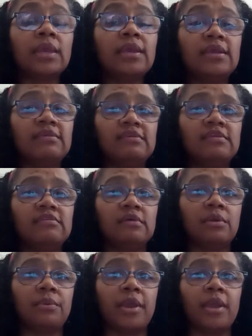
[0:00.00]
easy to
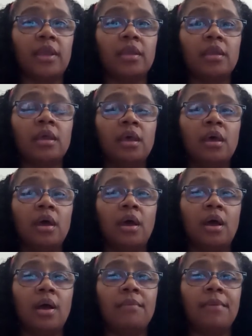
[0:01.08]
grade.
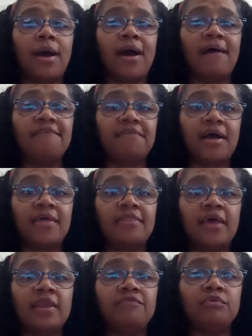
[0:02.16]
I find
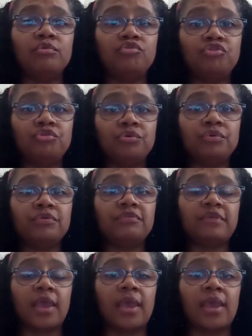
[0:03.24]
that if you
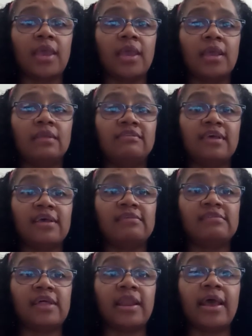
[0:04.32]
choose a
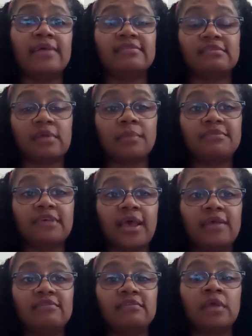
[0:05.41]
test that has
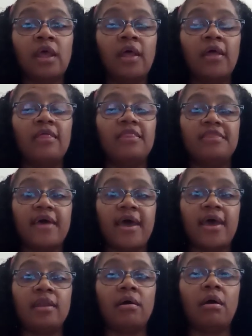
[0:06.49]
subtests,
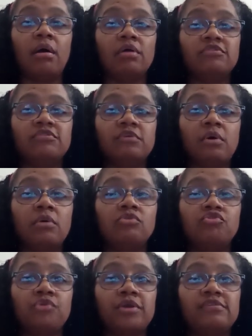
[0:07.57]
that also
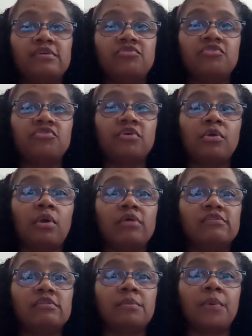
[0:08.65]
transitions
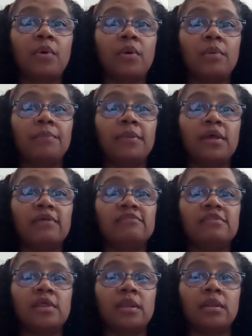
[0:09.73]
across the board, because
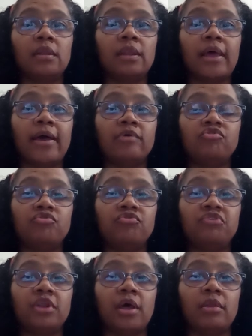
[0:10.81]
then it allows you
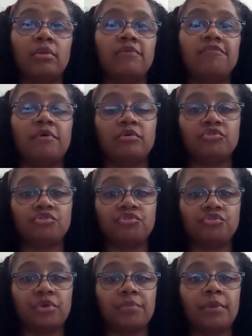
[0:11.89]
to not only focus your
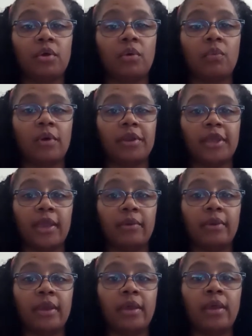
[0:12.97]
treatment on one
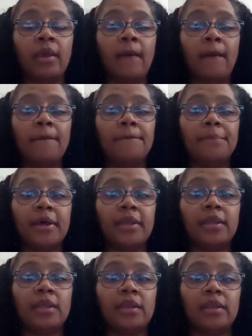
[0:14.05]
area,
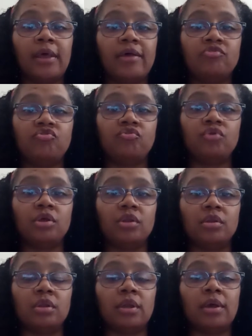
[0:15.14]
but it allows you to
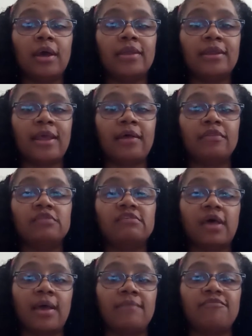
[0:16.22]
cut down the
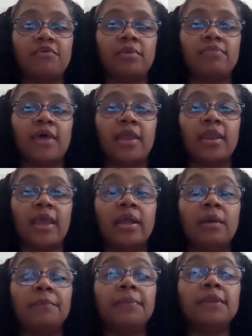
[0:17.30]
time frame that a
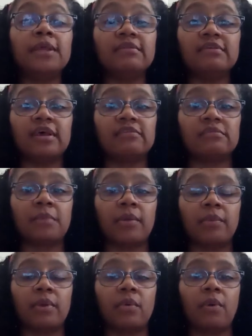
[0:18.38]
complete test might
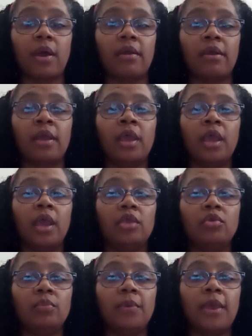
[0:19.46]
require, and
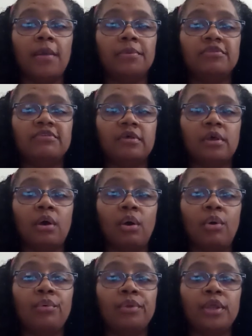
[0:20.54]
you be able to
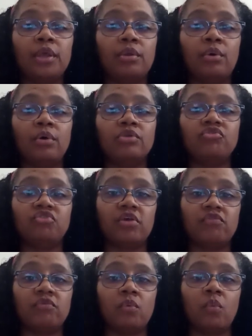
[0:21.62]
hone in on
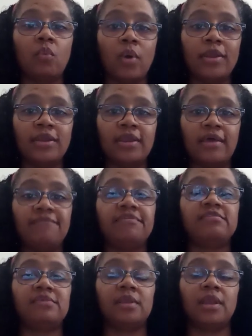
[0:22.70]
just one
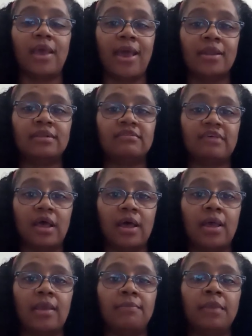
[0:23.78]
deficit at a
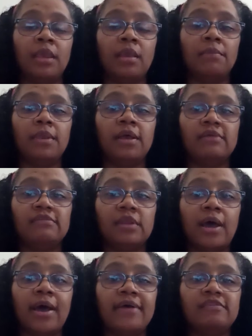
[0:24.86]
time. Because in
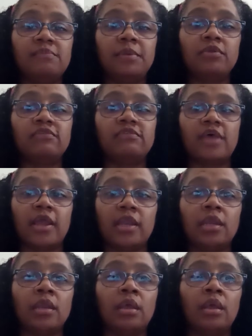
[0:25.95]
a hospital
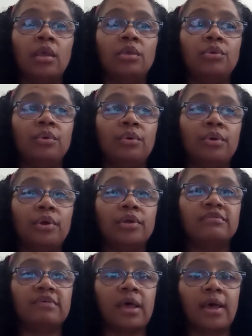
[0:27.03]
setting, your
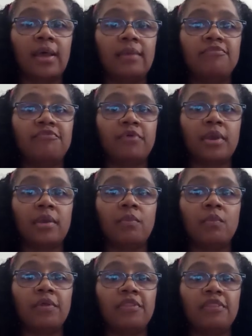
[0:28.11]
time frame
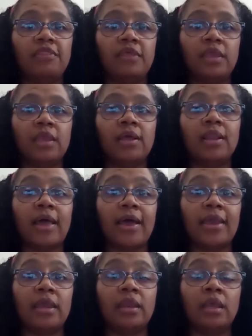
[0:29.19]
with the
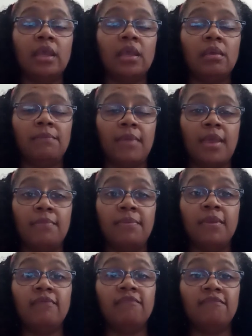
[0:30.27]
client may
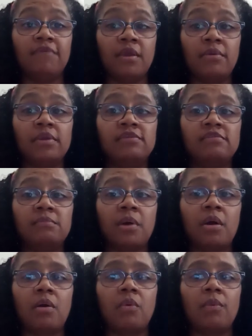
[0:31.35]
be very
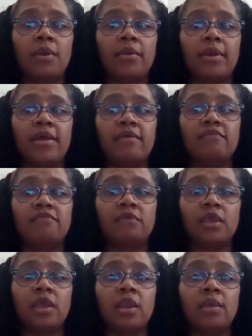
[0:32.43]
small, whereas
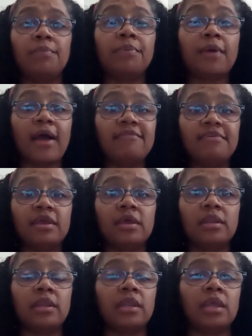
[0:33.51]
in a private
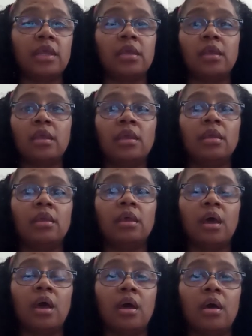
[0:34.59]
clinic,
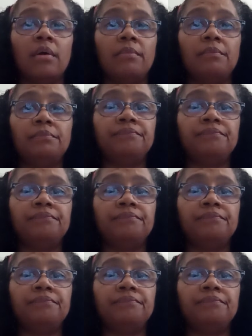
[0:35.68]
um,